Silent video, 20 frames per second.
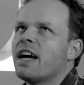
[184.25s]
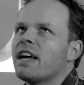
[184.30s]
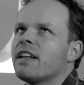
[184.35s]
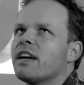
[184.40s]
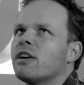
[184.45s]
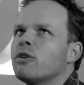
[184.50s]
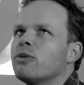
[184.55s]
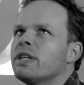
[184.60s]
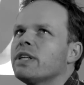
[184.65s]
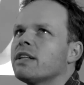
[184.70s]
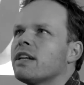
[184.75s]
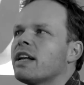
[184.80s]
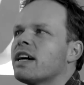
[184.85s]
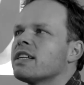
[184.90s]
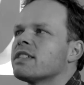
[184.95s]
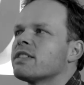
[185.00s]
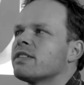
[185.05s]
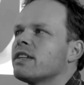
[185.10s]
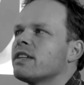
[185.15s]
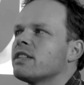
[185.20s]
And I
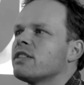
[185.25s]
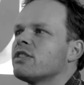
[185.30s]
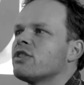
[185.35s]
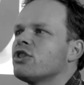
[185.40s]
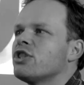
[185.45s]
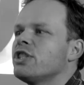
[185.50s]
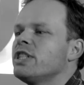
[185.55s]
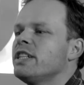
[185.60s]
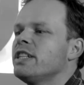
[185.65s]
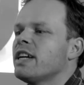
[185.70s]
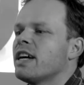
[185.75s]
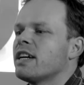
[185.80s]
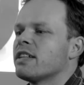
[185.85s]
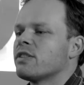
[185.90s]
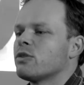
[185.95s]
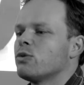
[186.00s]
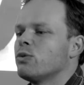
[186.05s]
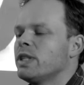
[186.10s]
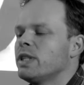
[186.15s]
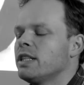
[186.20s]
realized that
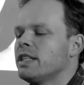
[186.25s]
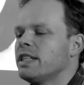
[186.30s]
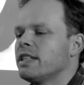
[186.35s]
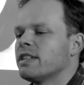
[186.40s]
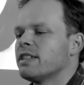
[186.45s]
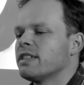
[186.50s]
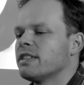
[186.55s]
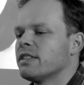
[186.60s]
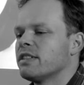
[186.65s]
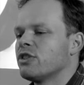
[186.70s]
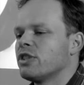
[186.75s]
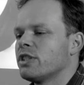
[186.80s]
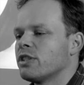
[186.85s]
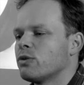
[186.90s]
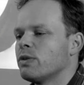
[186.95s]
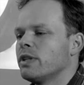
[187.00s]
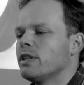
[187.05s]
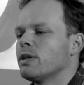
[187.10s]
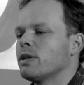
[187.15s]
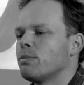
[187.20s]
she's
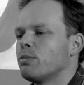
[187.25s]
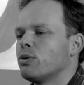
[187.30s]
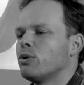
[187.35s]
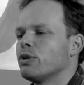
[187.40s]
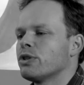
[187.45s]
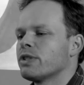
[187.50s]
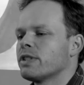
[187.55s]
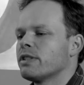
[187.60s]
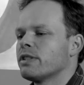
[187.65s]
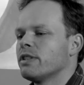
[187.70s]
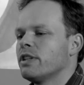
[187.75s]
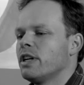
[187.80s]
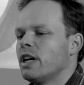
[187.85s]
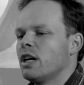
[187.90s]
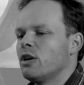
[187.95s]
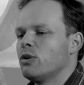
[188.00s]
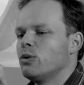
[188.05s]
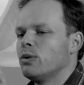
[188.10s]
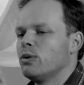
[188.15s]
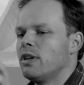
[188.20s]
really a person
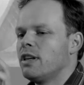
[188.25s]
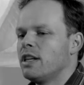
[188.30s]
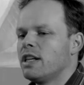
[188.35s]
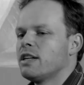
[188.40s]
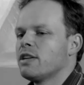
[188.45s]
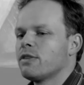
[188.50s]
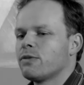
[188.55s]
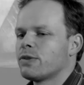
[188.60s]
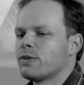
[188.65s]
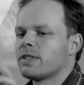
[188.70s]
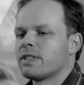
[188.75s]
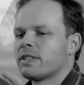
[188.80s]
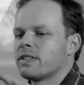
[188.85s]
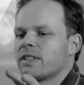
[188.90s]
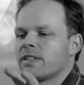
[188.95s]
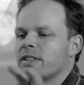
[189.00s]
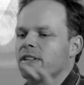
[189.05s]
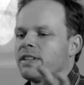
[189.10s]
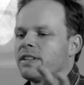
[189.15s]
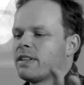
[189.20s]
who
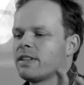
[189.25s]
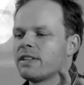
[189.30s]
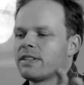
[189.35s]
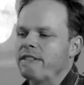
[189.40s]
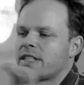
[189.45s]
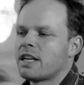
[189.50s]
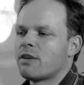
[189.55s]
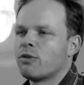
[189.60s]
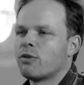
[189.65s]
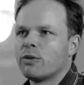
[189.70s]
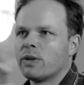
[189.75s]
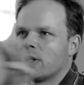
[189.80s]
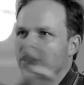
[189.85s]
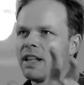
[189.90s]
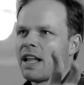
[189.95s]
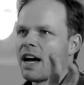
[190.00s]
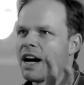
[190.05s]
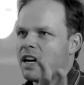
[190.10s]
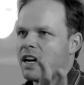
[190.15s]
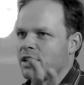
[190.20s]
lives
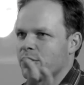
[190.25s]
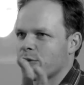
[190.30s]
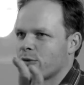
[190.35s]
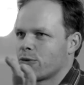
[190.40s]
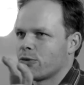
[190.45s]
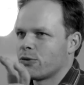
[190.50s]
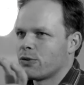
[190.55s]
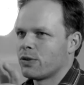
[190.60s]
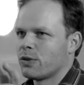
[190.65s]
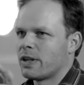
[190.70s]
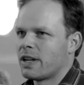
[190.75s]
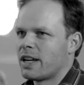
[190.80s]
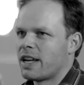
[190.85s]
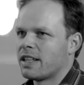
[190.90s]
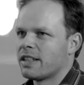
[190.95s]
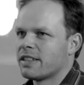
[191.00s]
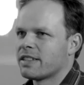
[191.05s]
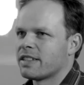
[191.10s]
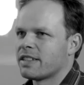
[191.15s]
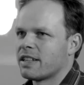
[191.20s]
several lives
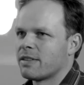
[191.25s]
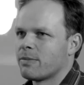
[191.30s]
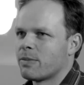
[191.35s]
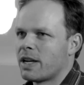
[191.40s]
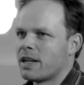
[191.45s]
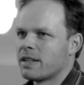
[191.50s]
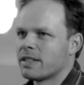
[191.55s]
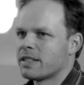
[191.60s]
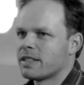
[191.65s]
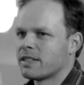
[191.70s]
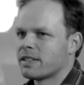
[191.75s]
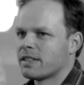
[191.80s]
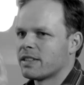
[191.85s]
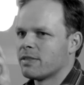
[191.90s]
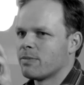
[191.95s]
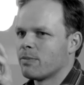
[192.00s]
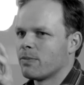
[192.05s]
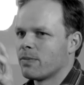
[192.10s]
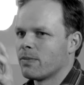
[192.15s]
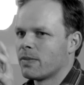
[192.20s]
and has
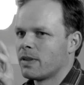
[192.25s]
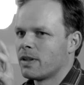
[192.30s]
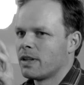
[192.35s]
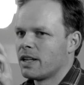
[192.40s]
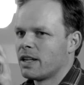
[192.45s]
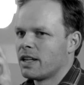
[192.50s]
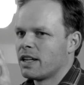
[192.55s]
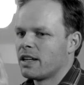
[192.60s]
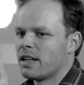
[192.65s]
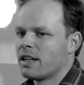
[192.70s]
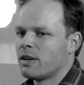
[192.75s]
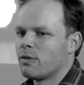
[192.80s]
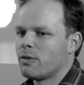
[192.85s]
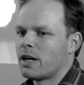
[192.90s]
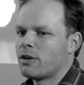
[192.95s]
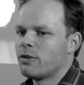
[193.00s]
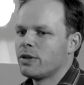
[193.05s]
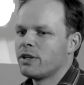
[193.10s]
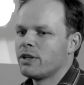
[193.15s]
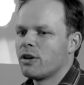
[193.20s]
a
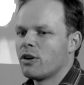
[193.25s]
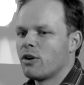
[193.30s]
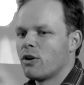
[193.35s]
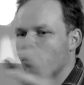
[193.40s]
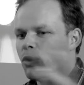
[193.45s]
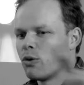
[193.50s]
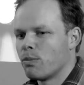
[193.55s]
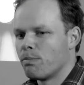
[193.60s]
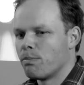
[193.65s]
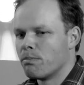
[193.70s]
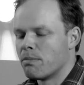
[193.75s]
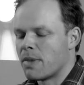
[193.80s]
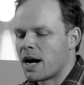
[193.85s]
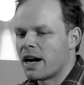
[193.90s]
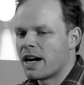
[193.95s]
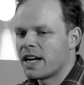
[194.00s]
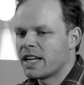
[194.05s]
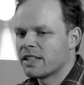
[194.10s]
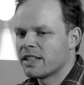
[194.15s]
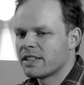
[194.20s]
very open
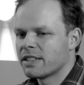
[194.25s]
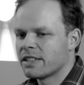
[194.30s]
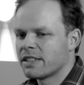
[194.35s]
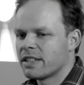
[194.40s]
mind